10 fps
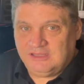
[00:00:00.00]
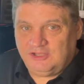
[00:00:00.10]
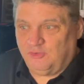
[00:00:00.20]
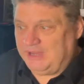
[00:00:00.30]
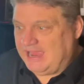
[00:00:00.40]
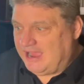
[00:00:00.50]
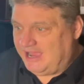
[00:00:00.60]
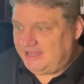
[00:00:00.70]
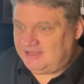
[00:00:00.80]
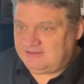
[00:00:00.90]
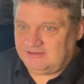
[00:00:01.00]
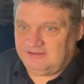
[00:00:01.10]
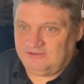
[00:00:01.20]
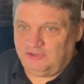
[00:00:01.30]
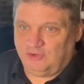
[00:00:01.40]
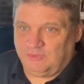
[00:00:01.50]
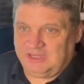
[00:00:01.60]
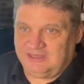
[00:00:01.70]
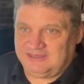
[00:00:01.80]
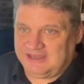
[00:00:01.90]
Do we hide it? Do
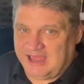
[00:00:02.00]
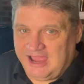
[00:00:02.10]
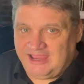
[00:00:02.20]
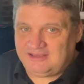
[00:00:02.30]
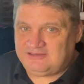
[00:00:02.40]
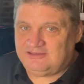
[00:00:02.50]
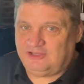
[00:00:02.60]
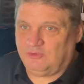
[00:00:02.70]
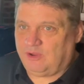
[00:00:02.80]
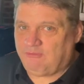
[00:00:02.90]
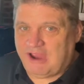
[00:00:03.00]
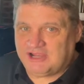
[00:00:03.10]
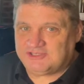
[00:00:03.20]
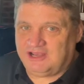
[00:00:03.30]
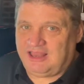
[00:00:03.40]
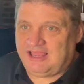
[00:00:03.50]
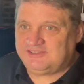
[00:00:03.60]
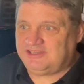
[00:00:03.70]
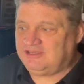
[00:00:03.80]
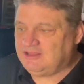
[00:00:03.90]
we deny it? Do we
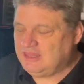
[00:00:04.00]
rationalize it?